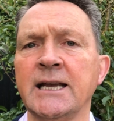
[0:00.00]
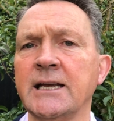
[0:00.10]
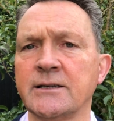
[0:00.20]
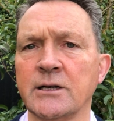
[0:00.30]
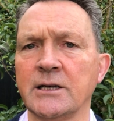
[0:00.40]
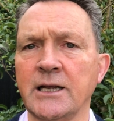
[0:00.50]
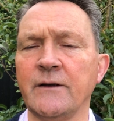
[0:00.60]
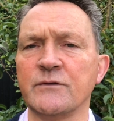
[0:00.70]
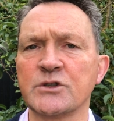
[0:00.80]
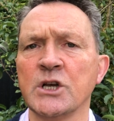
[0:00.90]
in the
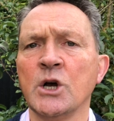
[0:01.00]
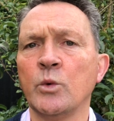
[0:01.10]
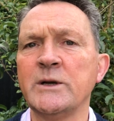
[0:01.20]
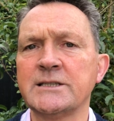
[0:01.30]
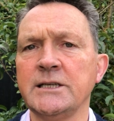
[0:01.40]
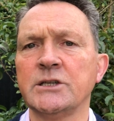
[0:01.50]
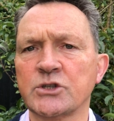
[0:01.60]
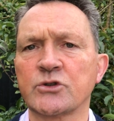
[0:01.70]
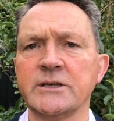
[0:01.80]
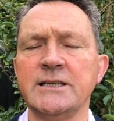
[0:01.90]
leaves. We see the
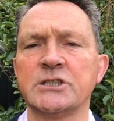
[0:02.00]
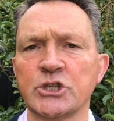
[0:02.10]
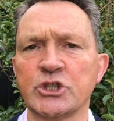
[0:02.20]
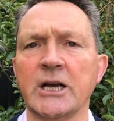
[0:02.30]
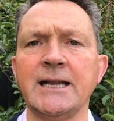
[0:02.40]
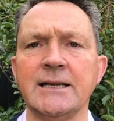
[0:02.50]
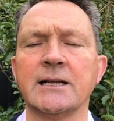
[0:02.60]
trees shedding